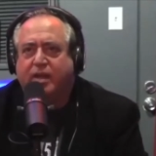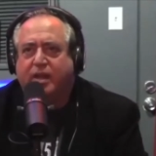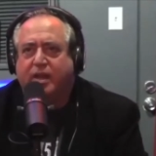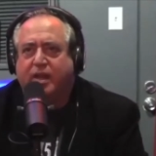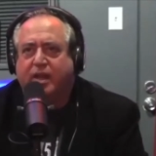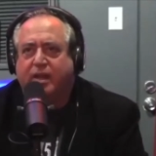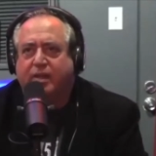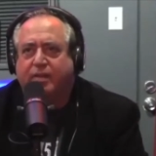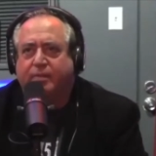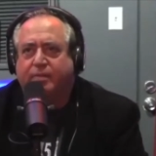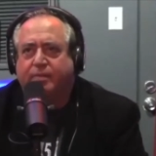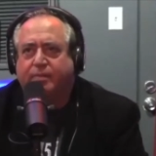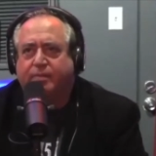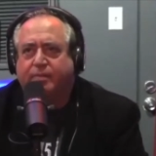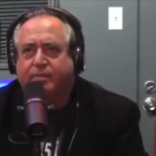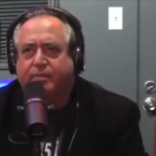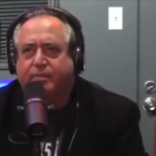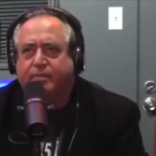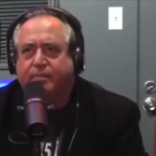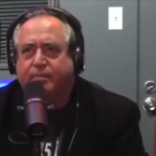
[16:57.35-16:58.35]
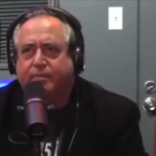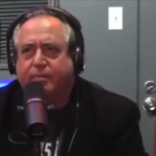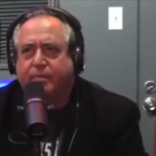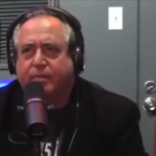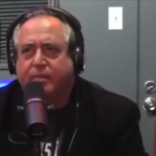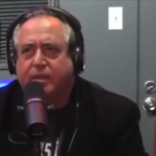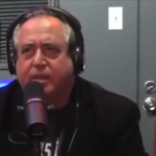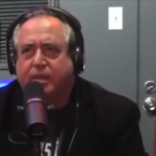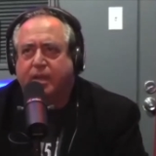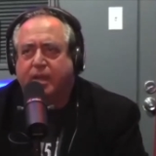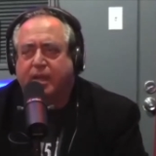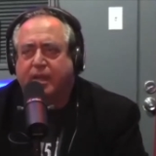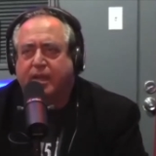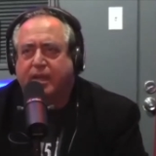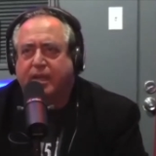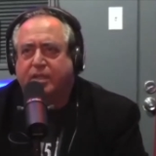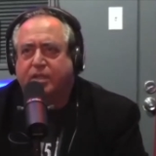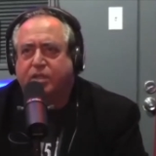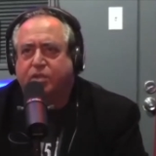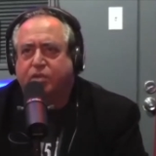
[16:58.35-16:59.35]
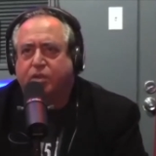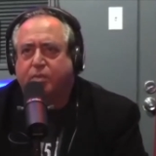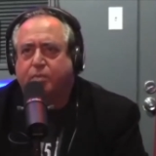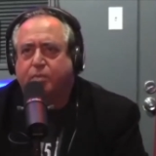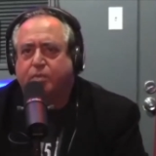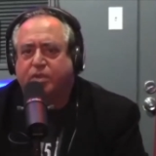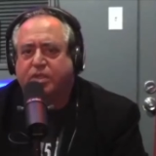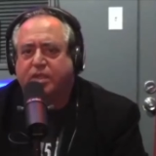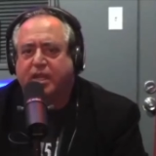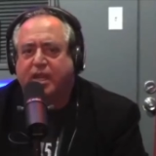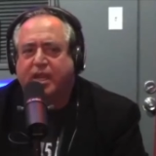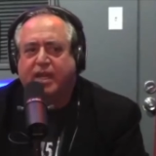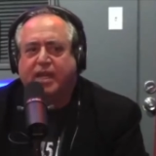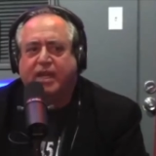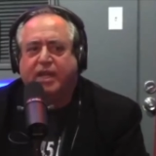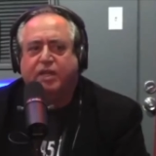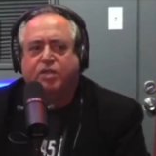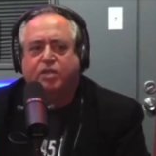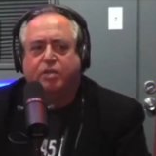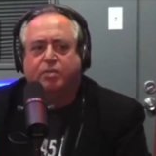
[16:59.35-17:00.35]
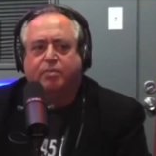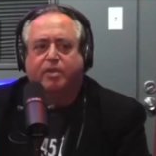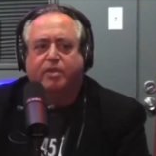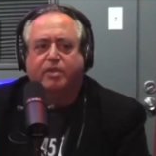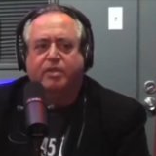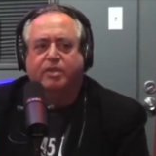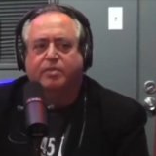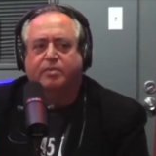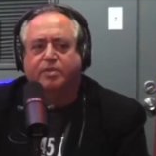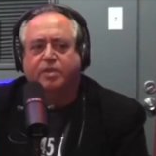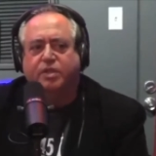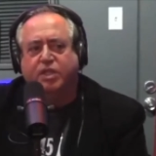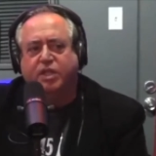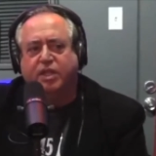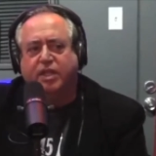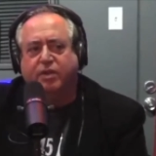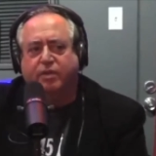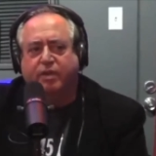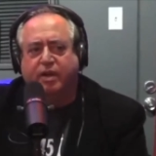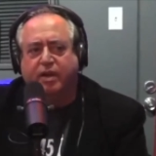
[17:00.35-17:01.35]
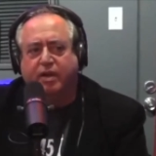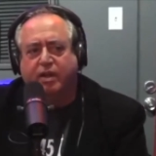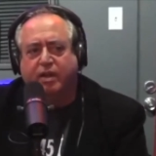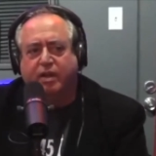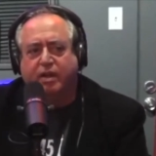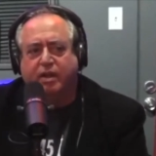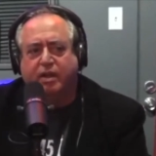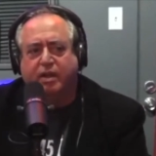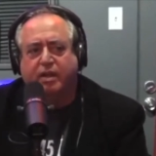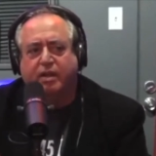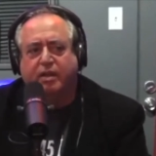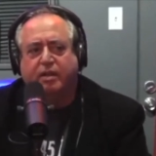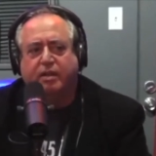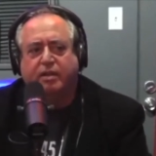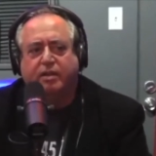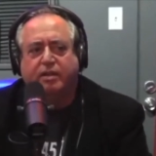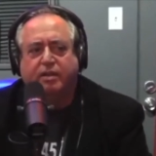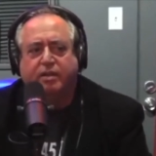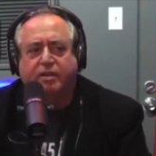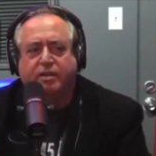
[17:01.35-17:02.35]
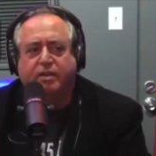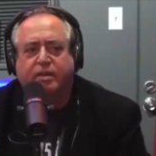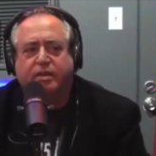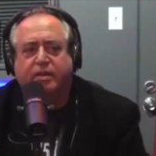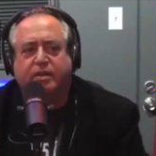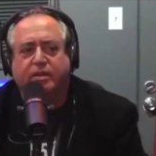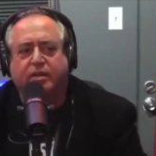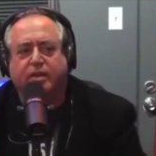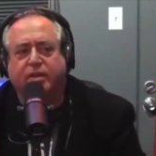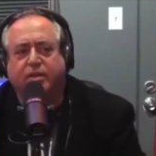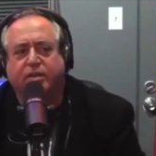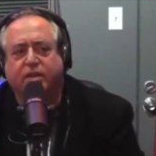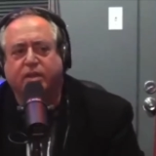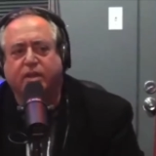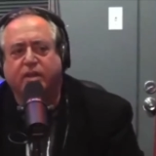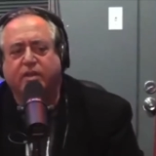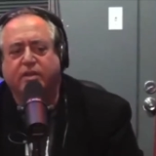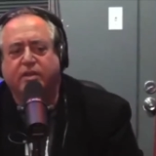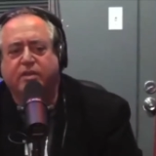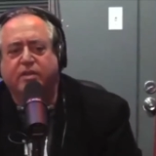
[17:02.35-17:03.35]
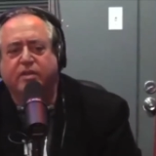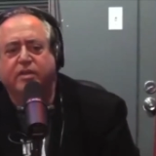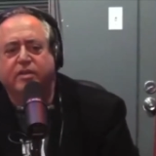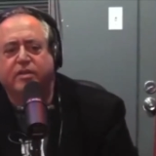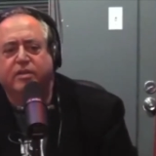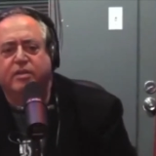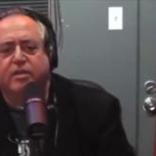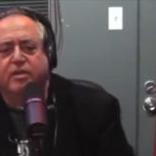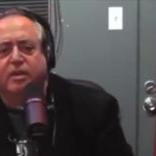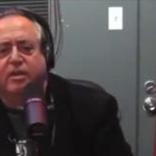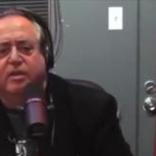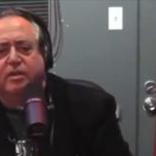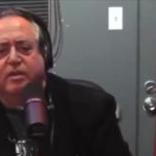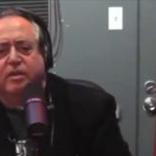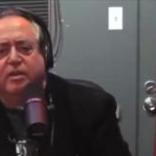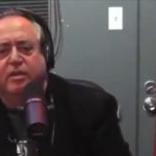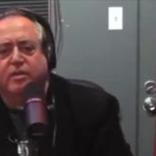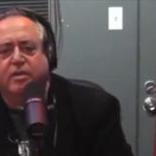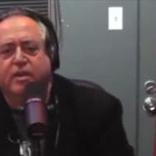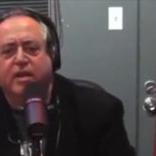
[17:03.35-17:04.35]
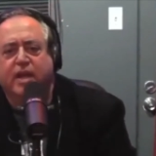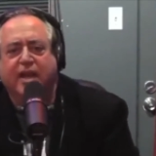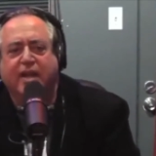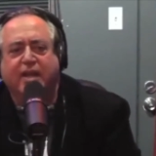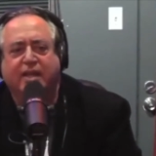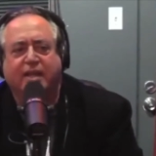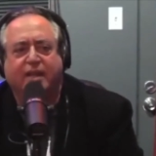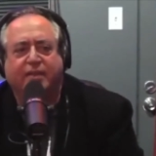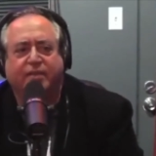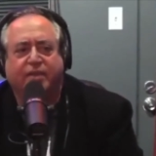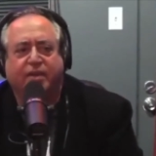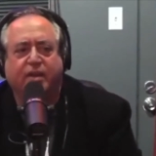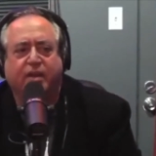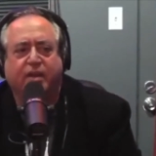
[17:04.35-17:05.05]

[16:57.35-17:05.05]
Um, I guess Trump was saying he saw Muslims cheering uh, uh, in 9/11